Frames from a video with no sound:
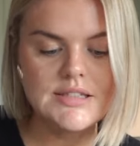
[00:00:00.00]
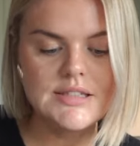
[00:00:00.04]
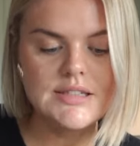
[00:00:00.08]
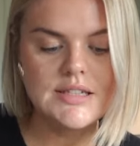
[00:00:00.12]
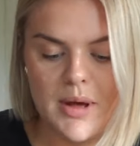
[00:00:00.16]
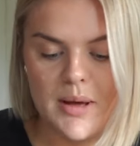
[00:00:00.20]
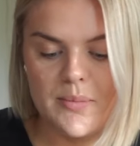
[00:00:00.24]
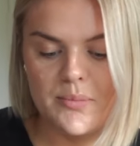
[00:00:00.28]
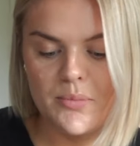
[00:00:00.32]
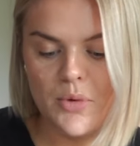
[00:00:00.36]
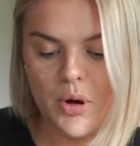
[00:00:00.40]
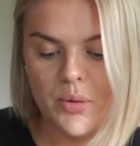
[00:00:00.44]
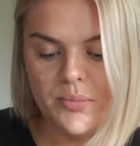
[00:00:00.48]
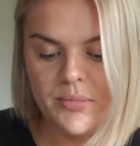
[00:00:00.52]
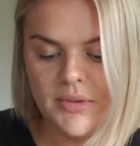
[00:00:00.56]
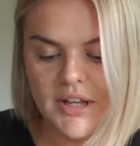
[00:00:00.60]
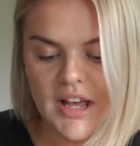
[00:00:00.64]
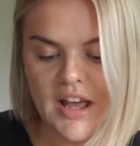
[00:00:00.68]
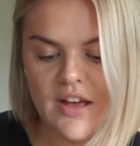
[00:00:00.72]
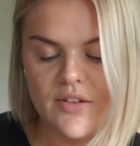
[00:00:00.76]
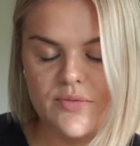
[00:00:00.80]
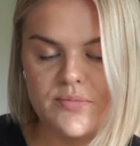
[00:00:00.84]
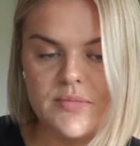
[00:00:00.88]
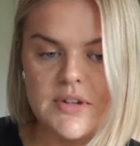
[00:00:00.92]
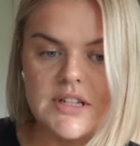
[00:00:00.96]
My mum
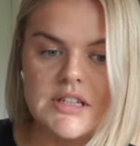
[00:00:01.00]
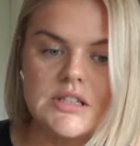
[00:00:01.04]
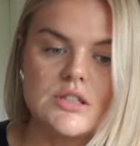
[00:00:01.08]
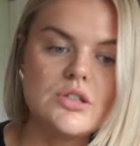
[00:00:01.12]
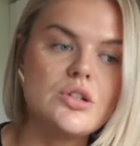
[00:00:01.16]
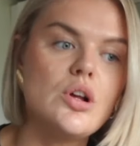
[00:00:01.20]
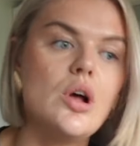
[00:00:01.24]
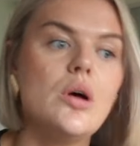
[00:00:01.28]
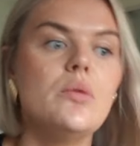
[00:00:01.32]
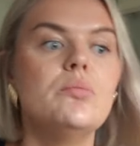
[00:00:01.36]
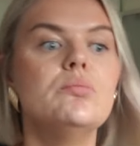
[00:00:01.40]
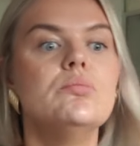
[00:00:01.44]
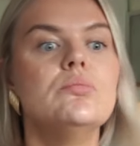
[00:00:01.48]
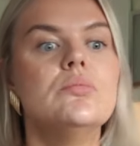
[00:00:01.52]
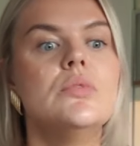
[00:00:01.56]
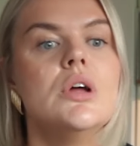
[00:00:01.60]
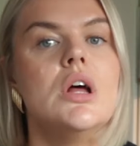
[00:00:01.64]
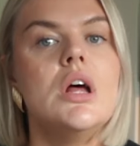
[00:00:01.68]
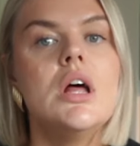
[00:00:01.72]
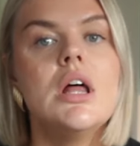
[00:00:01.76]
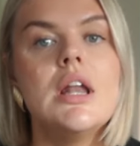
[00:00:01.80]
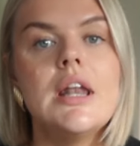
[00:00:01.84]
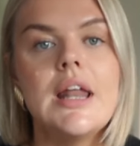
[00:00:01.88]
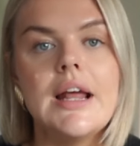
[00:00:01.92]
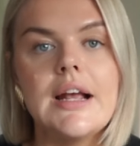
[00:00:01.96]
gave me some
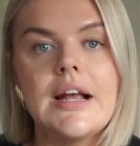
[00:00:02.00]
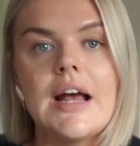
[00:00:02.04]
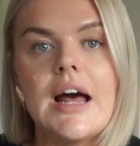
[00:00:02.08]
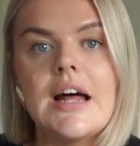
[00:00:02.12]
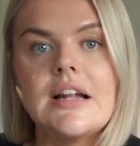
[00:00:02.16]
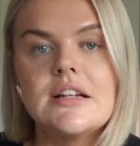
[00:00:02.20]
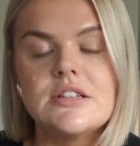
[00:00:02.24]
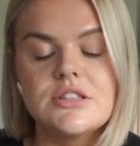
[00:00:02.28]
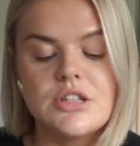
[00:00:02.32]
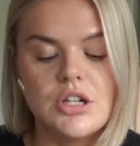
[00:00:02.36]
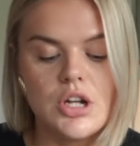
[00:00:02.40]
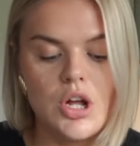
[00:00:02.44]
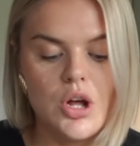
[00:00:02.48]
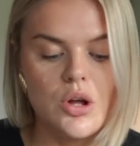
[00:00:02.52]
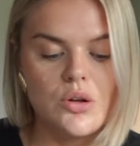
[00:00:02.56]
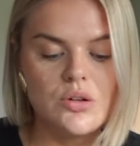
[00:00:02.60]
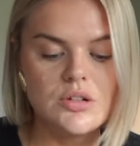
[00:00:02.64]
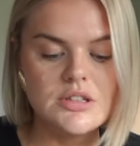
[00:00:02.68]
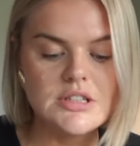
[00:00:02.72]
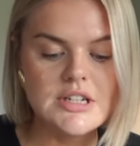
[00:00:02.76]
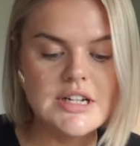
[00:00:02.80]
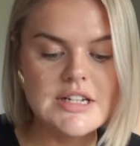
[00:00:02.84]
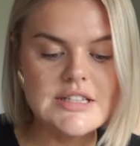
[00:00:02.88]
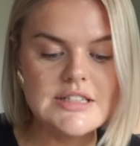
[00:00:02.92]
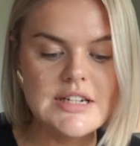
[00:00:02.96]
like candle
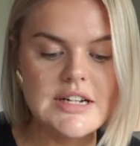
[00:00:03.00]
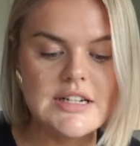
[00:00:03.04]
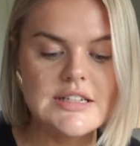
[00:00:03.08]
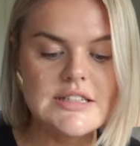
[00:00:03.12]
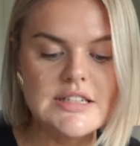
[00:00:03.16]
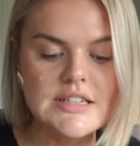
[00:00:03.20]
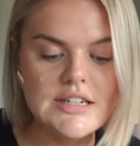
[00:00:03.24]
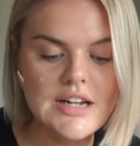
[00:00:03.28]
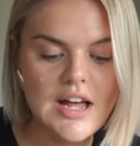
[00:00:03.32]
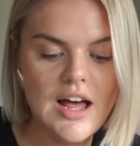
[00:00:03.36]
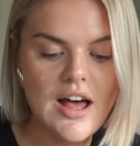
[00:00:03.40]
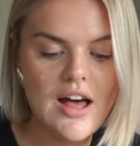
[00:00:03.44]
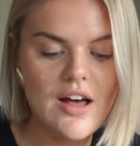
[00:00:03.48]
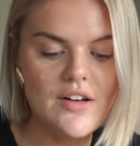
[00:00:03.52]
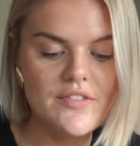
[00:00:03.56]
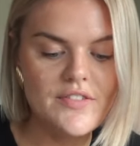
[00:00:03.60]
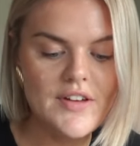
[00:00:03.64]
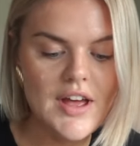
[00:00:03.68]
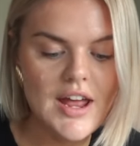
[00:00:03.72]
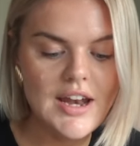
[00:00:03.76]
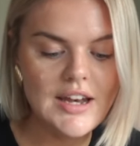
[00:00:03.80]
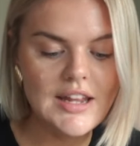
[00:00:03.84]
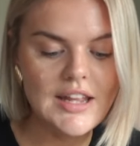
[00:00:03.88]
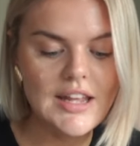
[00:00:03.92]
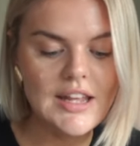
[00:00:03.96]
holders and I didn't have
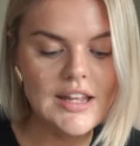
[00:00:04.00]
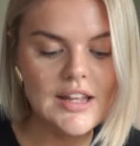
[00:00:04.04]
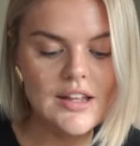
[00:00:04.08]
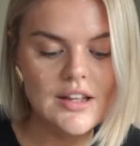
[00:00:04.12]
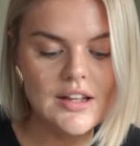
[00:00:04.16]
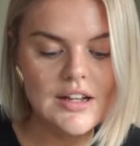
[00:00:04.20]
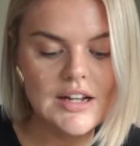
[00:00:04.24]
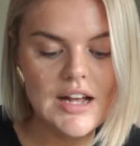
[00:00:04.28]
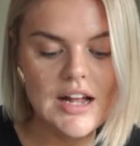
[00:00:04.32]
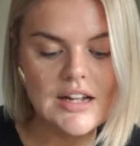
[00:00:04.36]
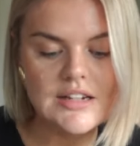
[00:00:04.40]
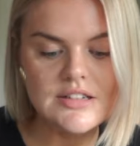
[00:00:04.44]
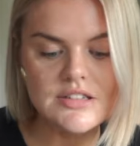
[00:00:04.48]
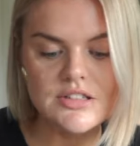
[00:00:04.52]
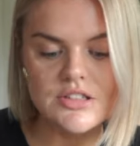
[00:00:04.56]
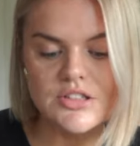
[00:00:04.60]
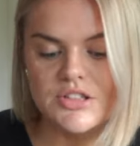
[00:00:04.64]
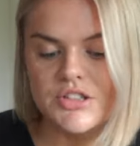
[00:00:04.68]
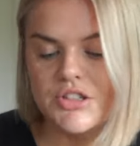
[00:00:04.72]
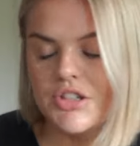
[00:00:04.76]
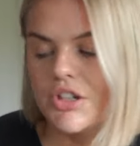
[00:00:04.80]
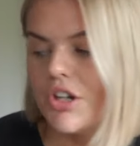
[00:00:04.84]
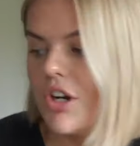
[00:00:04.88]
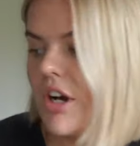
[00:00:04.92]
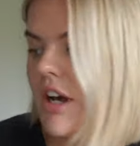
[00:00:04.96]
any
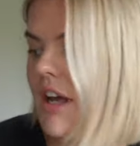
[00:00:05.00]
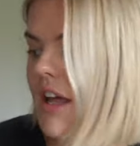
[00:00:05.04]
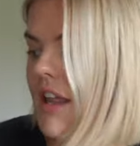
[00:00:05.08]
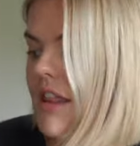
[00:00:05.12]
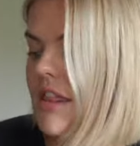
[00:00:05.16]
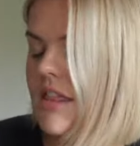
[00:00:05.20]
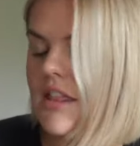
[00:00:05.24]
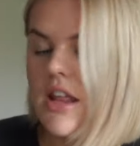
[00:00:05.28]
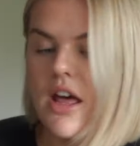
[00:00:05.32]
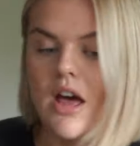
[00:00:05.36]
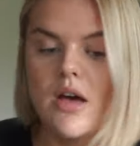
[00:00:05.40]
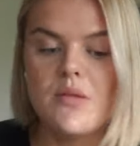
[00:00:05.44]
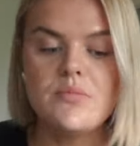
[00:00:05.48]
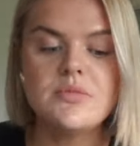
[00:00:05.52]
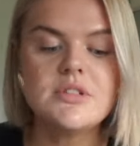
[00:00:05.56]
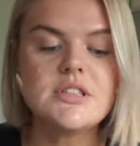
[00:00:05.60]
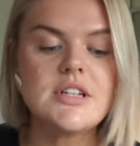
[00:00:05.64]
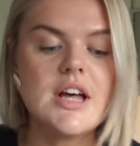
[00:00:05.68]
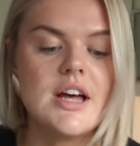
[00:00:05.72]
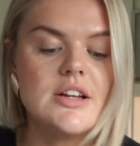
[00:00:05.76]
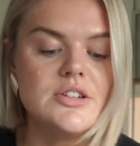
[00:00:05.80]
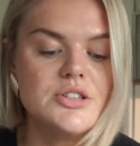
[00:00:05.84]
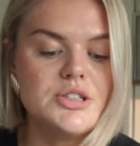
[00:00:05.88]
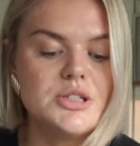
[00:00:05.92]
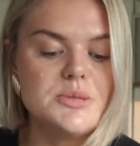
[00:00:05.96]
candles to go in them. So
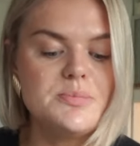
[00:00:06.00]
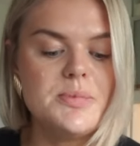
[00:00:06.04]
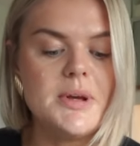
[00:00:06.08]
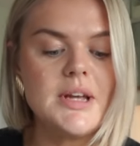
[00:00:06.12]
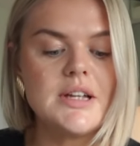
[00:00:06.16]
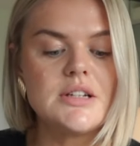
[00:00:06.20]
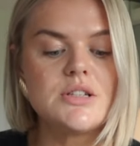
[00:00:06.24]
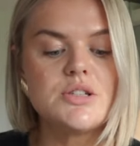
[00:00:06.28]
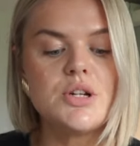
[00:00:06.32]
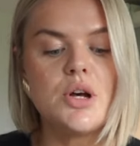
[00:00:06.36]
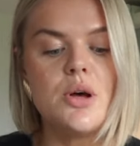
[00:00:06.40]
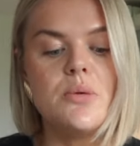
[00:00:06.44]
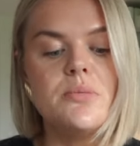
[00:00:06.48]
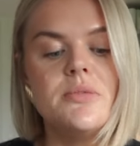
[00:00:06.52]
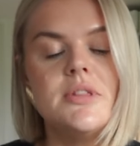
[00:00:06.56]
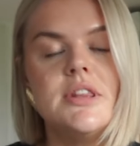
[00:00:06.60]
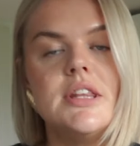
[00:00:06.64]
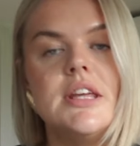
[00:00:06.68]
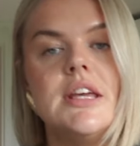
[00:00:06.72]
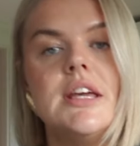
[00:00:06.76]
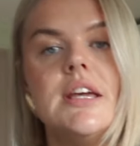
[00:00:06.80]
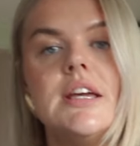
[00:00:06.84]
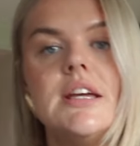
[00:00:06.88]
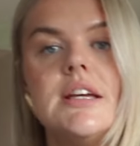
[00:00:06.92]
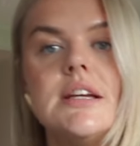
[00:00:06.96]
I just picked up
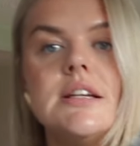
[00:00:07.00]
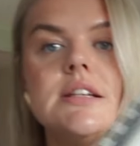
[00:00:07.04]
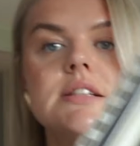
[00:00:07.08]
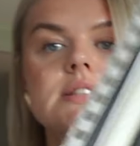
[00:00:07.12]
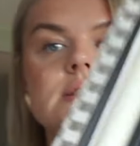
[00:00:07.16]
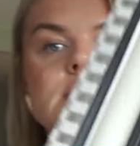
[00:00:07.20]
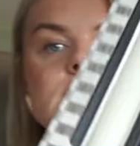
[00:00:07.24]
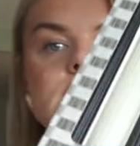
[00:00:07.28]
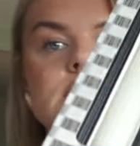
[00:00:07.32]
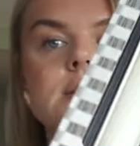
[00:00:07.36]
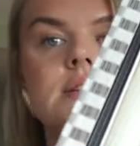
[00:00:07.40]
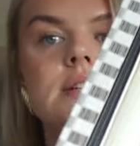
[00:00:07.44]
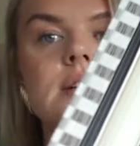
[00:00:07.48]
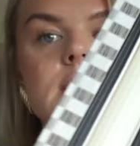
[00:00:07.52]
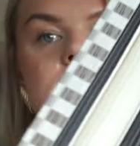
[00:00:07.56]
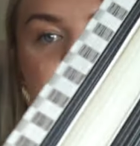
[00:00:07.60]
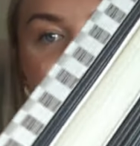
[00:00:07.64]
these